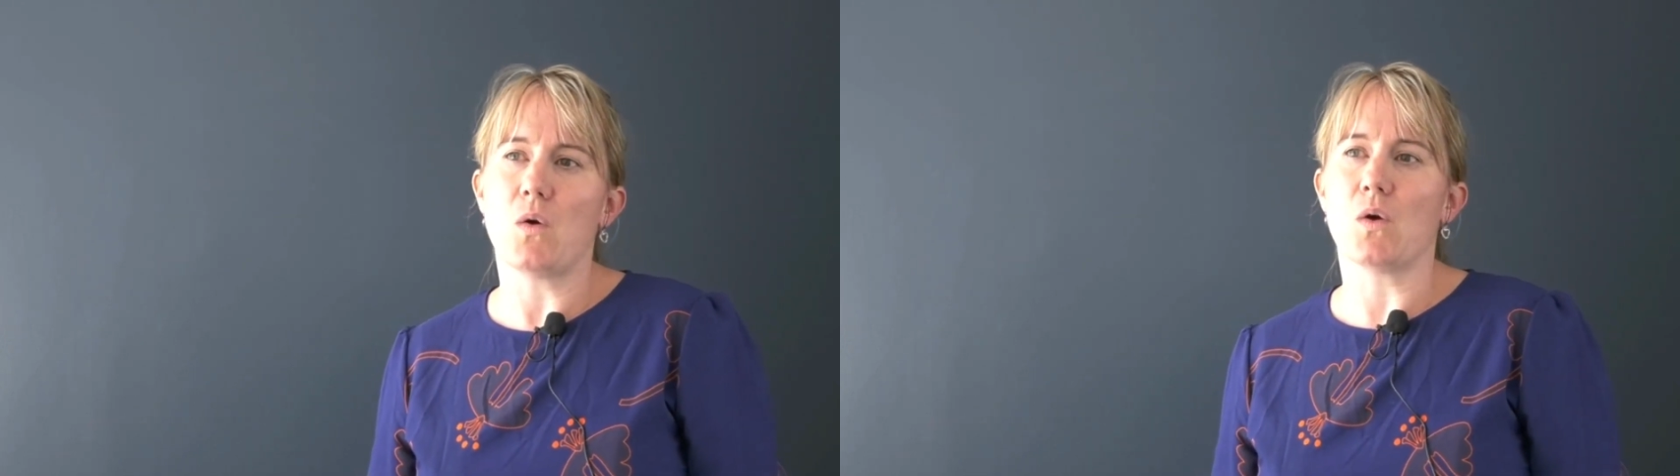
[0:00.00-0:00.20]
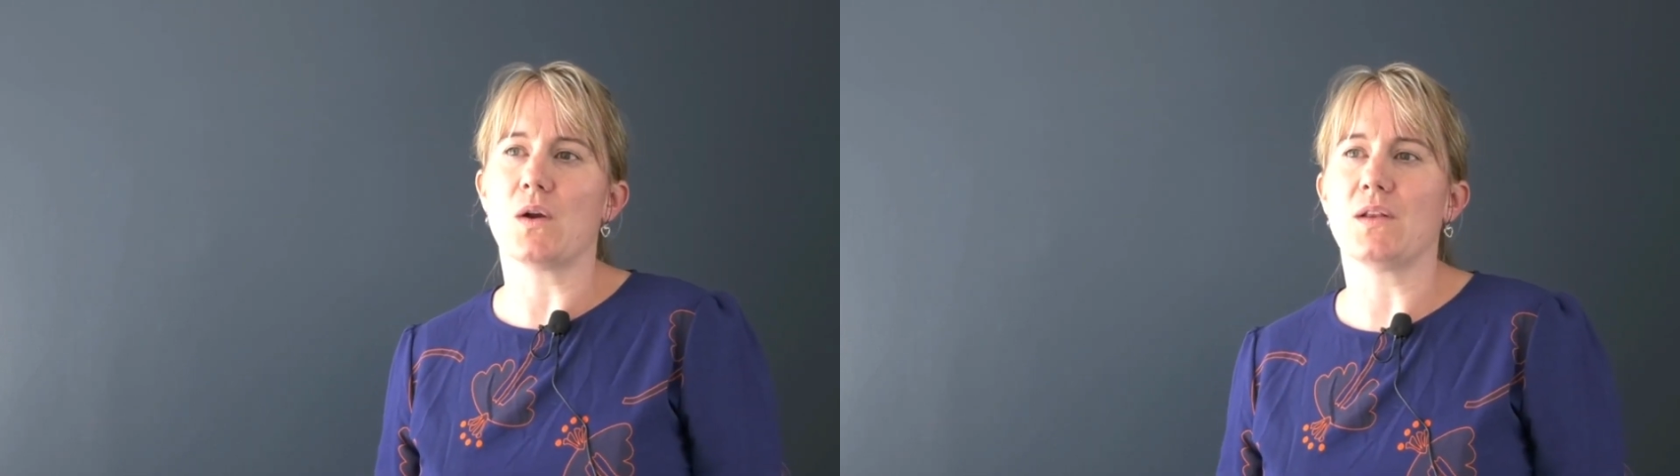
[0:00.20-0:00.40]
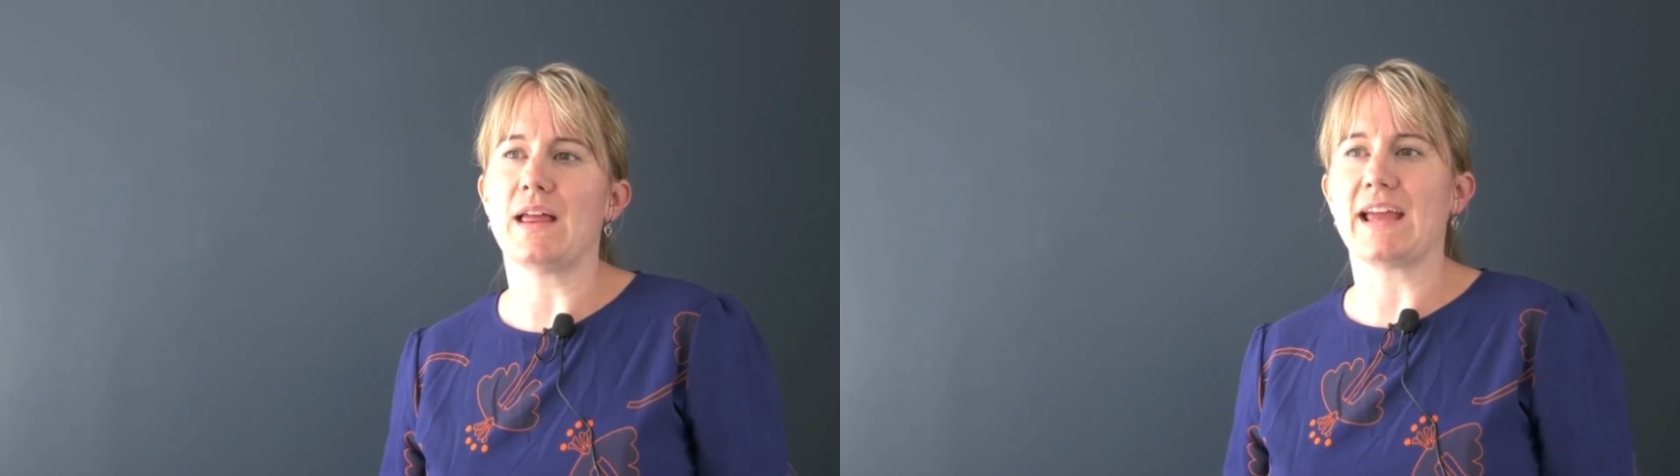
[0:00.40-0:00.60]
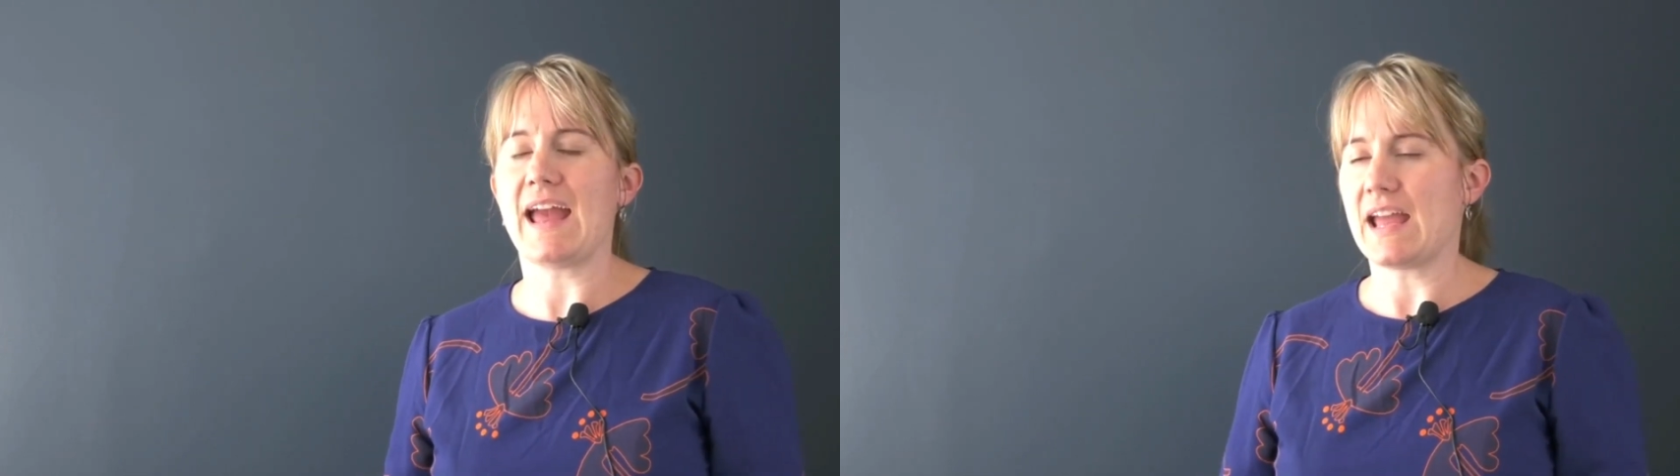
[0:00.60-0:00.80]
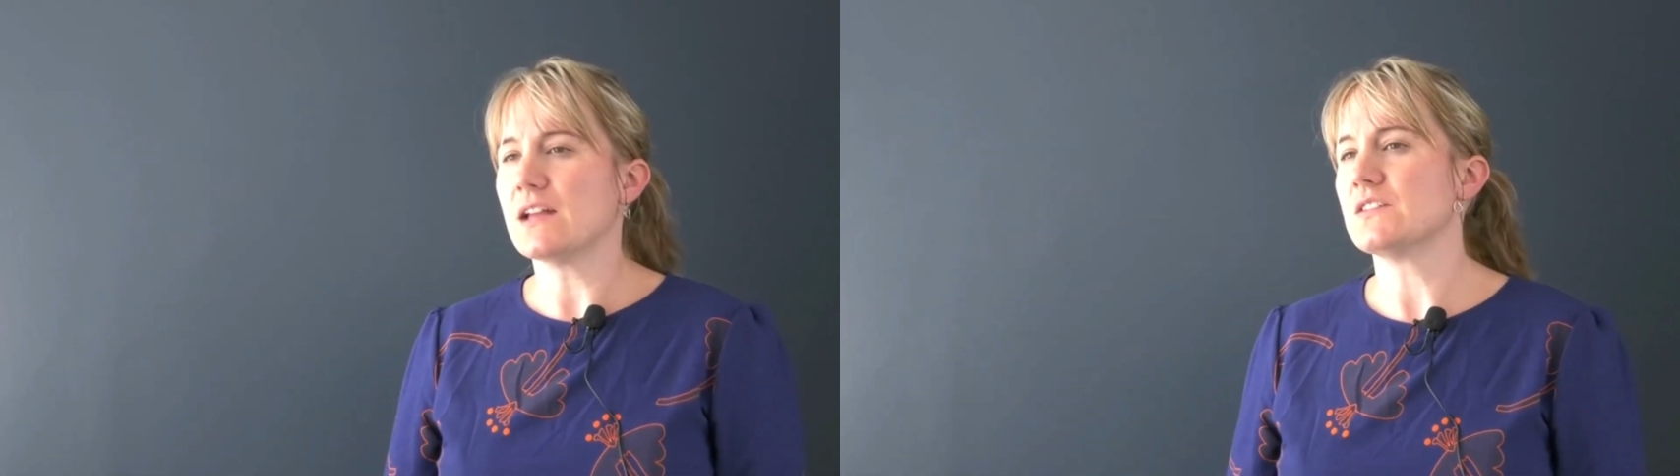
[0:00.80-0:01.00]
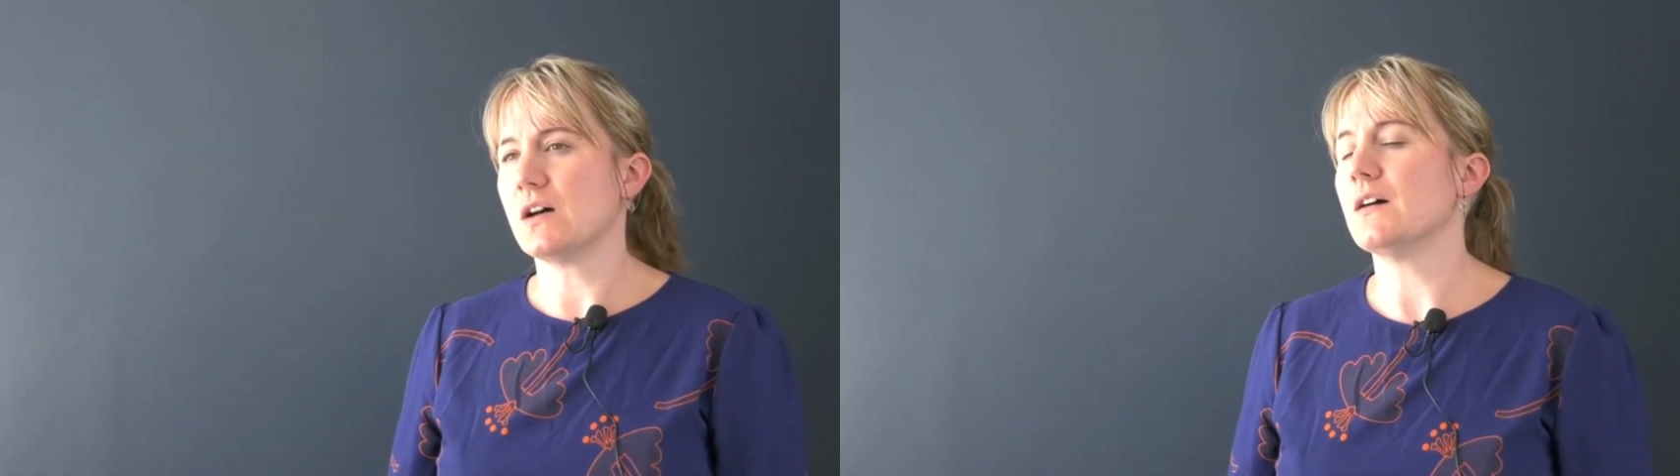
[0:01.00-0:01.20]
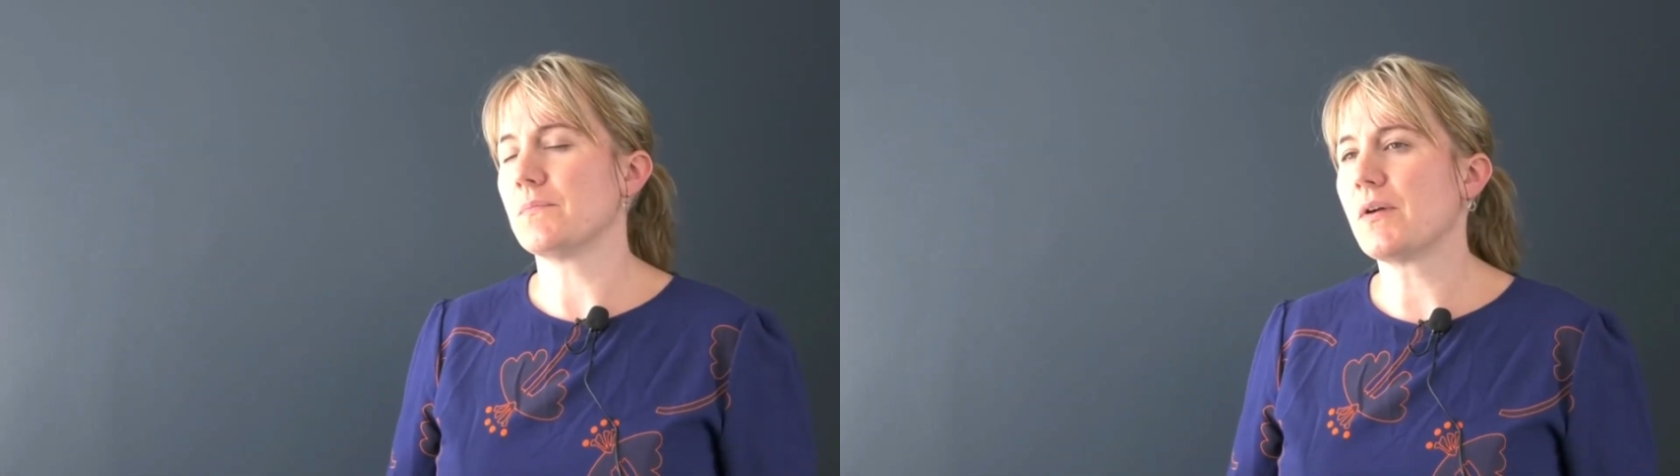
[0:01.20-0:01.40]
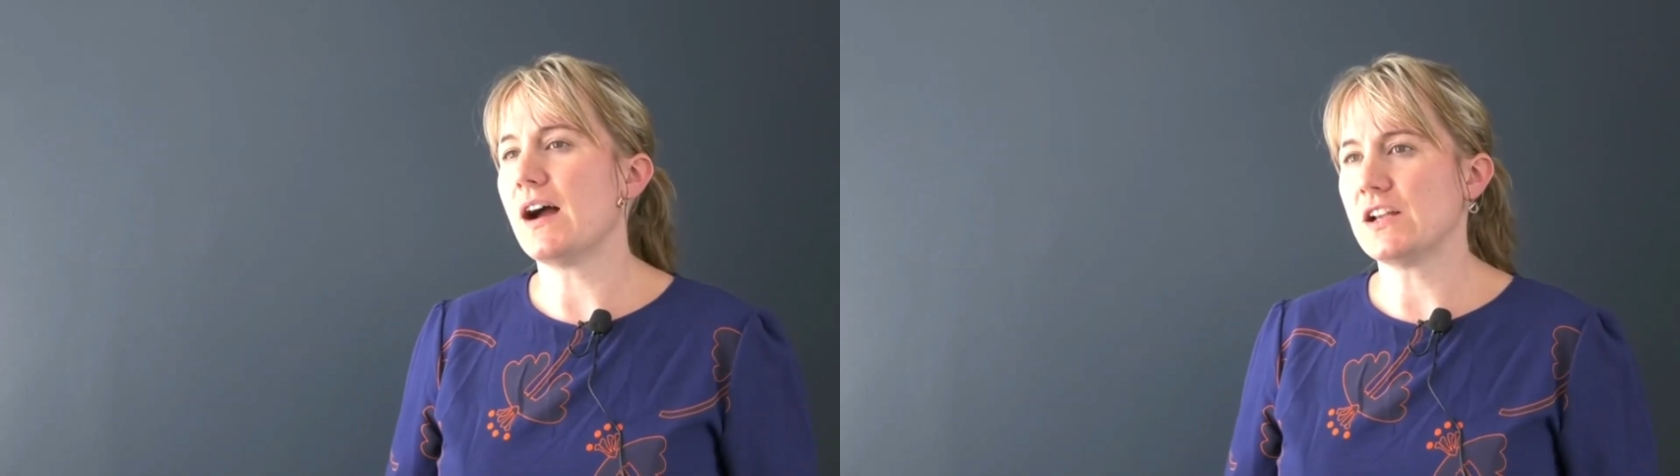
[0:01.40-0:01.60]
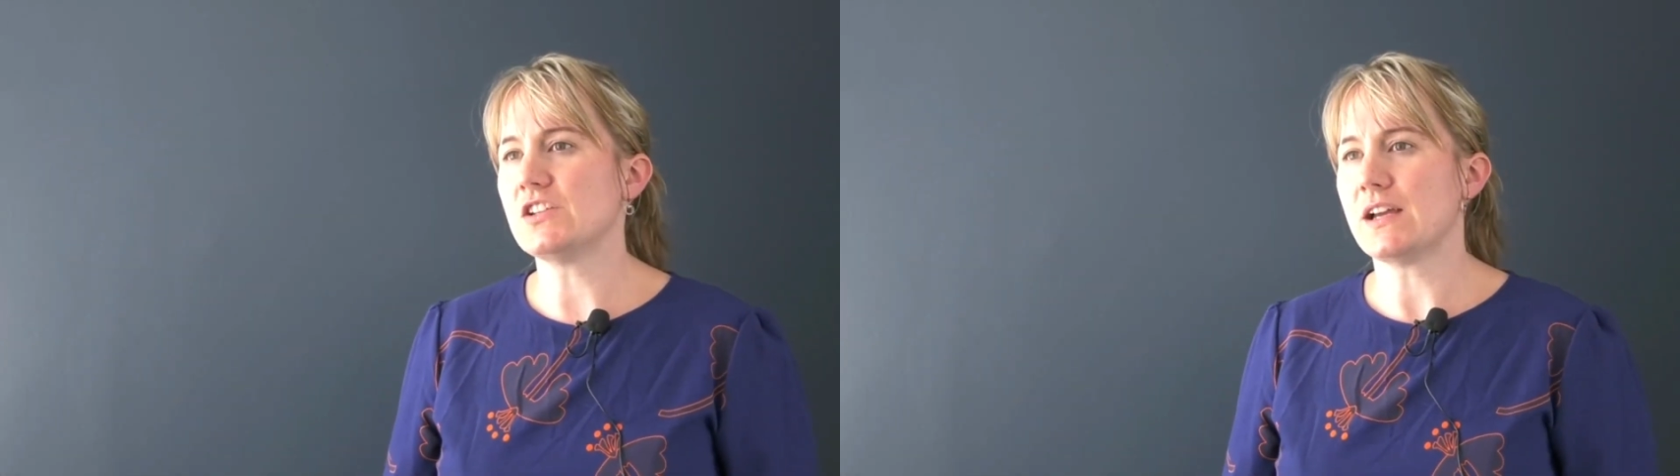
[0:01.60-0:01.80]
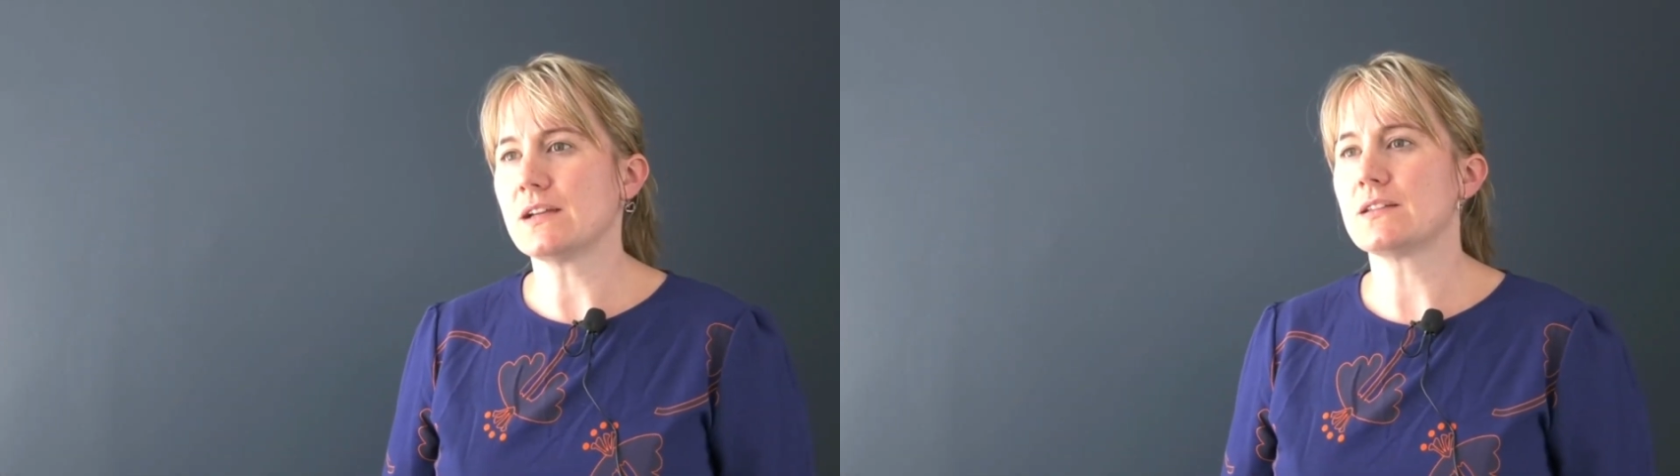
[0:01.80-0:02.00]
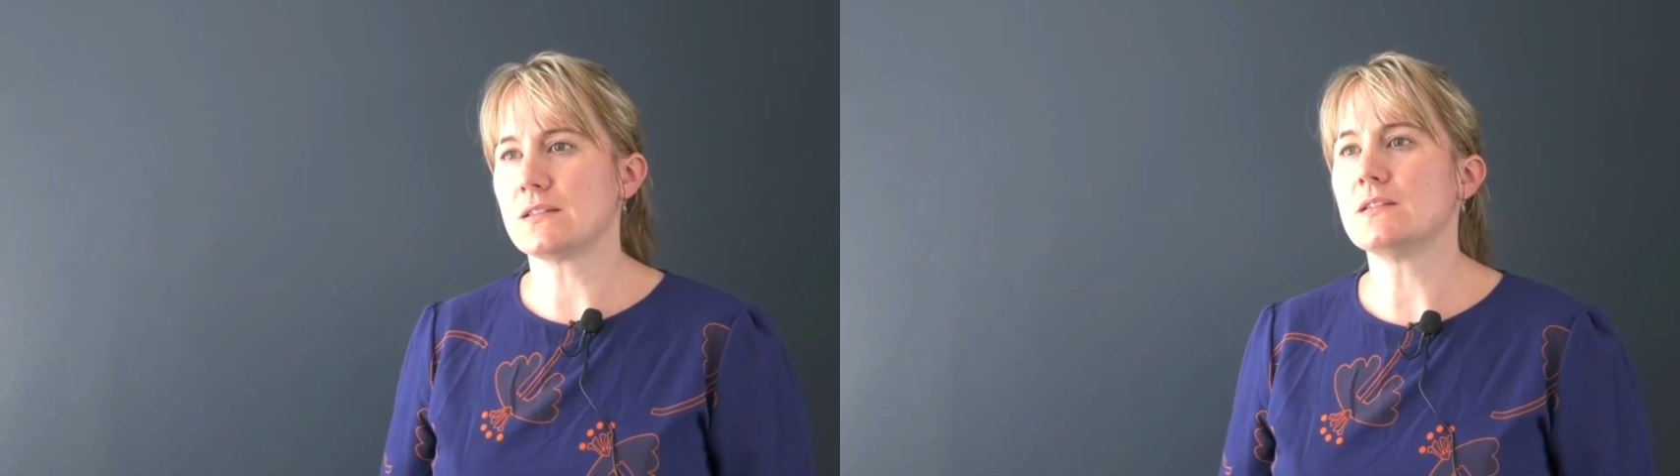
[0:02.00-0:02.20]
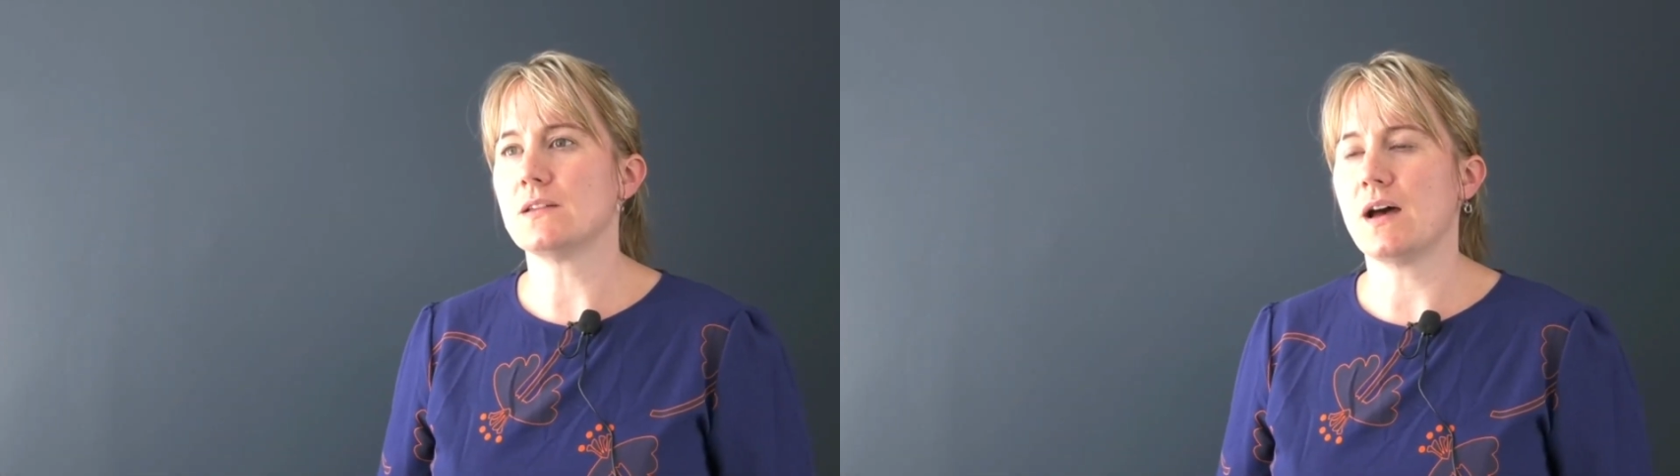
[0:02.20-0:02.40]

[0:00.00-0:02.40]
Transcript: or like hands on projects.